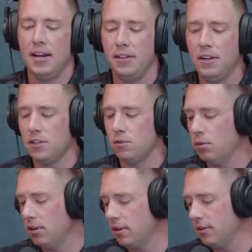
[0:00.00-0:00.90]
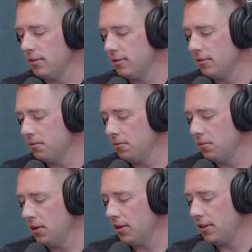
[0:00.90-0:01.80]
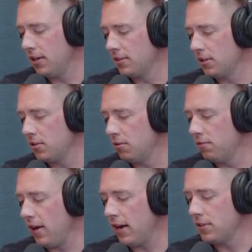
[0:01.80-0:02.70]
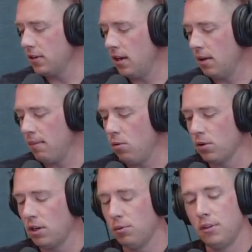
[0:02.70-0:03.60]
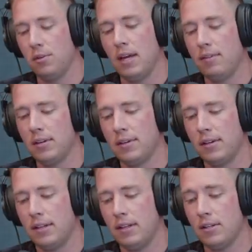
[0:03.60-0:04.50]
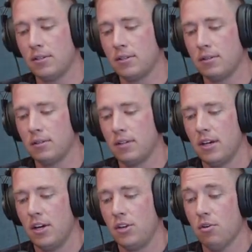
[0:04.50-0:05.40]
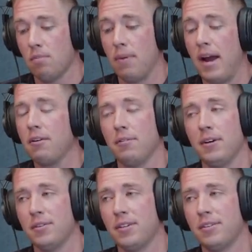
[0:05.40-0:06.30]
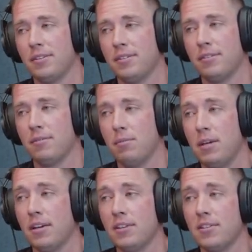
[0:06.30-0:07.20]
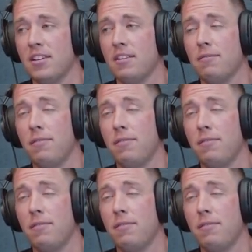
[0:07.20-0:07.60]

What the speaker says: I think it's one of the things that's so fascinating about working with you, David, is your background. Because it's